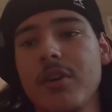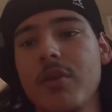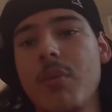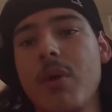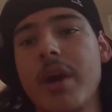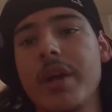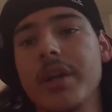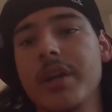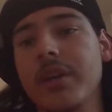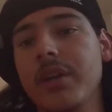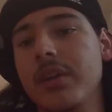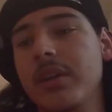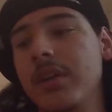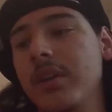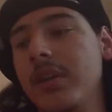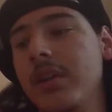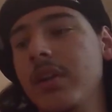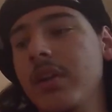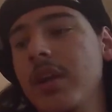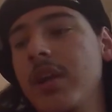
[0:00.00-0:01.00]
know why I
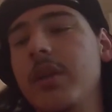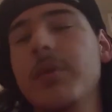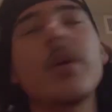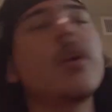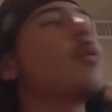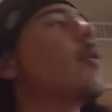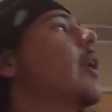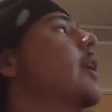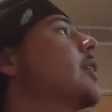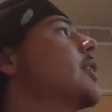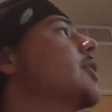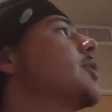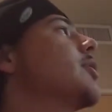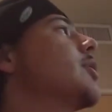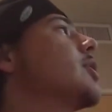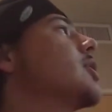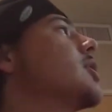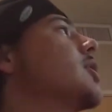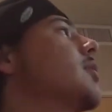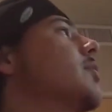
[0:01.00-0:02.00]
didn't do
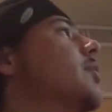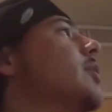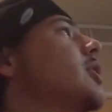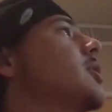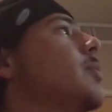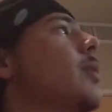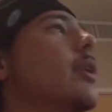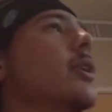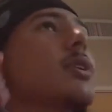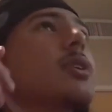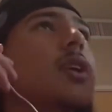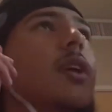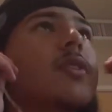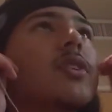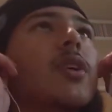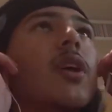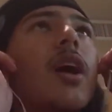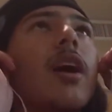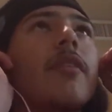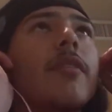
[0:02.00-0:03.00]
this in the first place. I'll
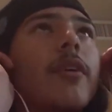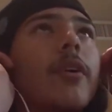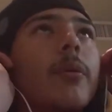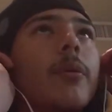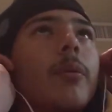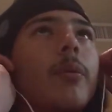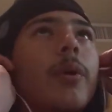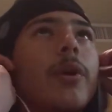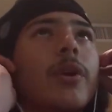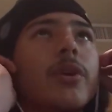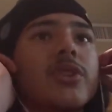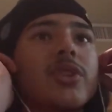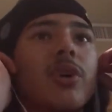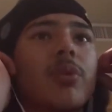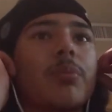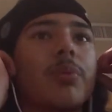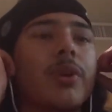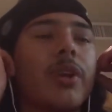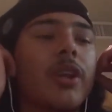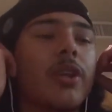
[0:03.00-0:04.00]
still have the windows
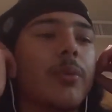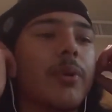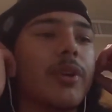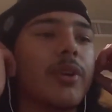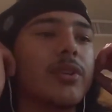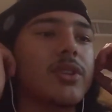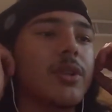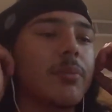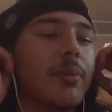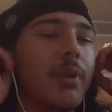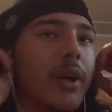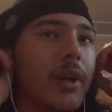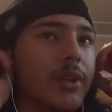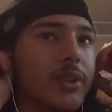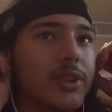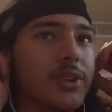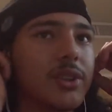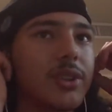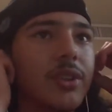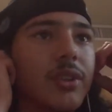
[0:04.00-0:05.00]
open, not the windows, the
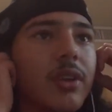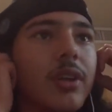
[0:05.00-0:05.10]
blinds.